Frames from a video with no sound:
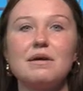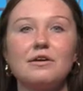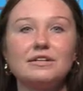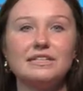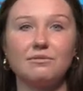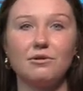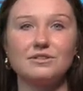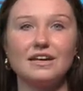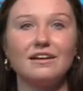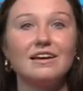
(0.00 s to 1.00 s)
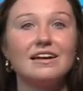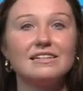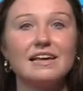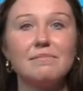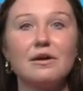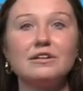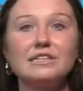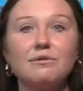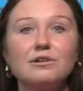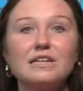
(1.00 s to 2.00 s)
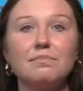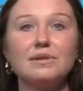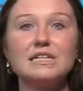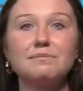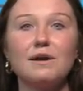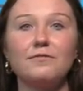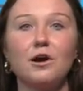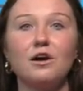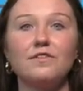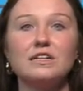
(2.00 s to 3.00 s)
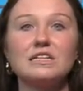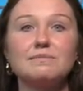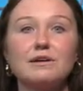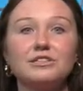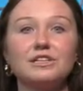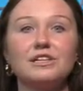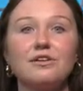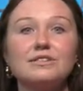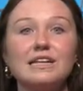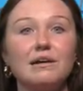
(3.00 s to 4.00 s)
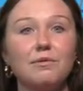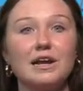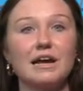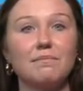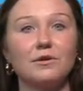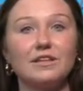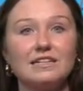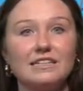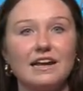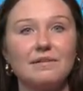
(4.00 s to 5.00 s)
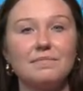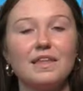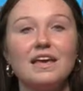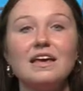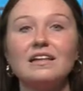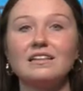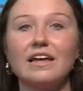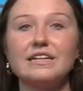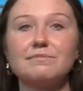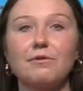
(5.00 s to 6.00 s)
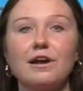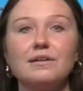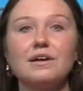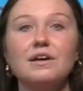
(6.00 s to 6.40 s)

Mary de Rosa. St. Mary de Rosa, please pray for all of us, and especially those celebrating a birthday today. Let us pray.